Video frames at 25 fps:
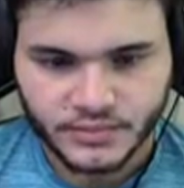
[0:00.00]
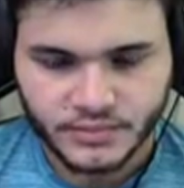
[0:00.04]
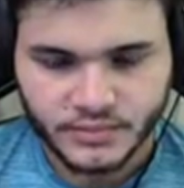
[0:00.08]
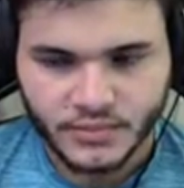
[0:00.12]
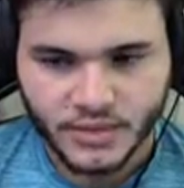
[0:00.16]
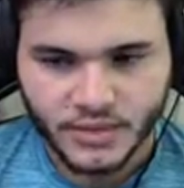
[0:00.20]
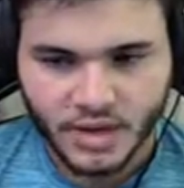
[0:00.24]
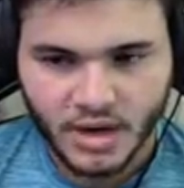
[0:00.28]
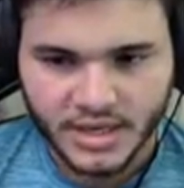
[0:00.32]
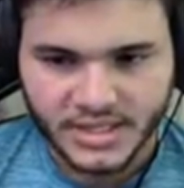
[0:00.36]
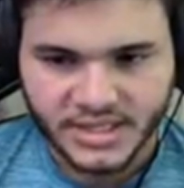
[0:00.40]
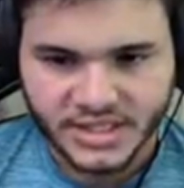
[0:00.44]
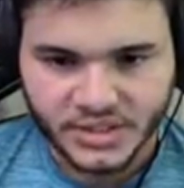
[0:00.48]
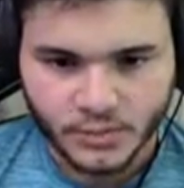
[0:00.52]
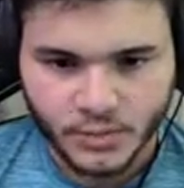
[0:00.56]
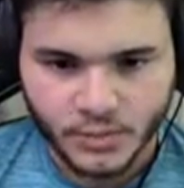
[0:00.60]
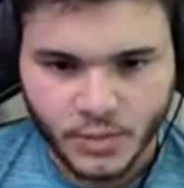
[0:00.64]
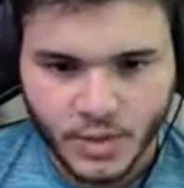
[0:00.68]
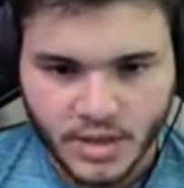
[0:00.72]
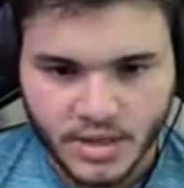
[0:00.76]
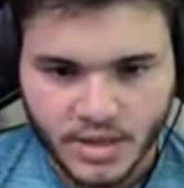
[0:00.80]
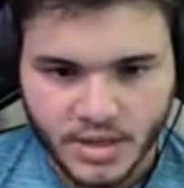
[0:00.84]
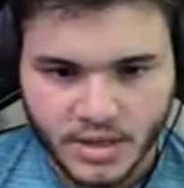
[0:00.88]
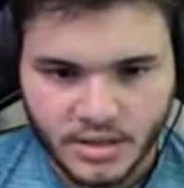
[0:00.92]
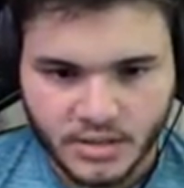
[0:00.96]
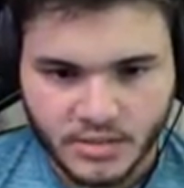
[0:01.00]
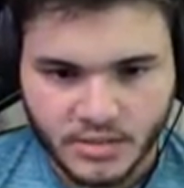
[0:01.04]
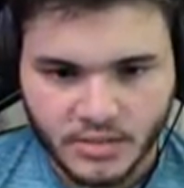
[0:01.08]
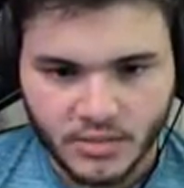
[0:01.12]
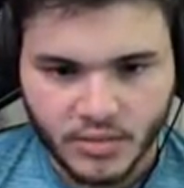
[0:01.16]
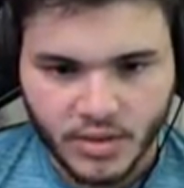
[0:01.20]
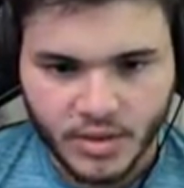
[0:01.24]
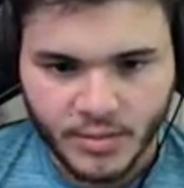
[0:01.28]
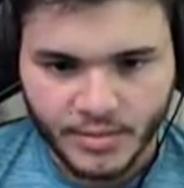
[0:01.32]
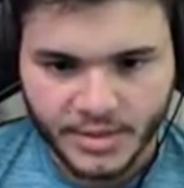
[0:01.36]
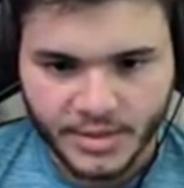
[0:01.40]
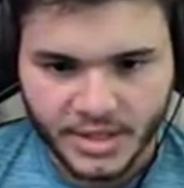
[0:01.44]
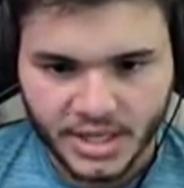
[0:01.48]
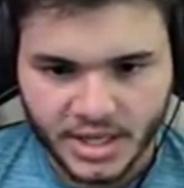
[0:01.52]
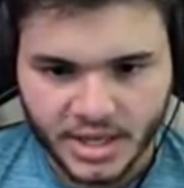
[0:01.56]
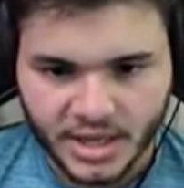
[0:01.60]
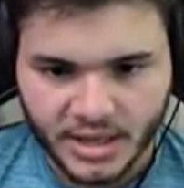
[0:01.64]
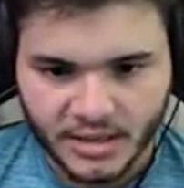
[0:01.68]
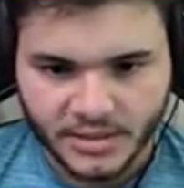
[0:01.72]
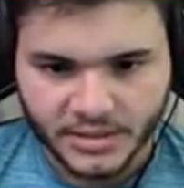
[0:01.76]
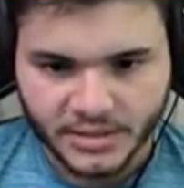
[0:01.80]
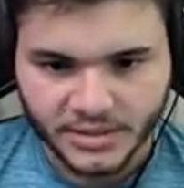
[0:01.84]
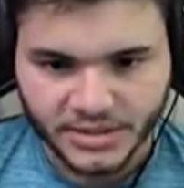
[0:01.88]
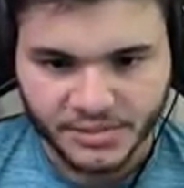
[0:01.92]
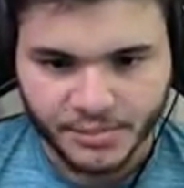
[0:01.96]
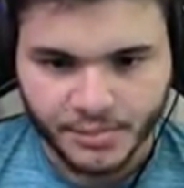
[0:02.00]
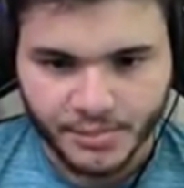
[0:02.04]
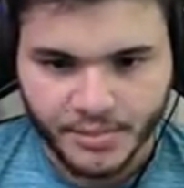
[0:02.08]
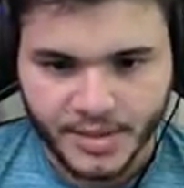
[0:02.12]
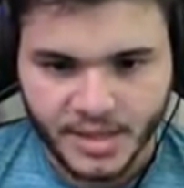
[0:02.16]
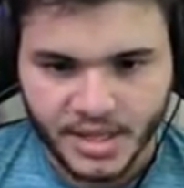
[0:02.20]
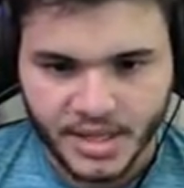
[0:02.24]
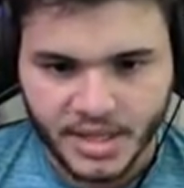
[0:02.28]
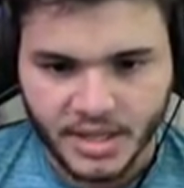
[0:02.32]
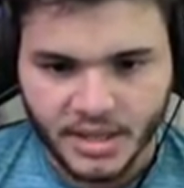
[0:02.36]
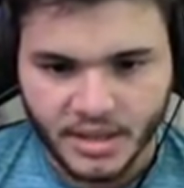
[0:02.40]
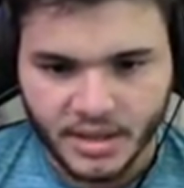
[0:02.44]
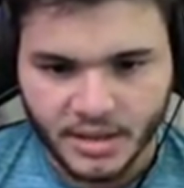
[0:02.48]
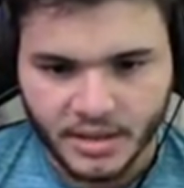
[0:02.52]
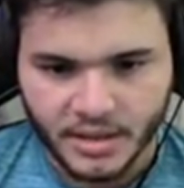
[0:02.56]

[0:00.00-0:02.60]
Alright, so what what would the colors be?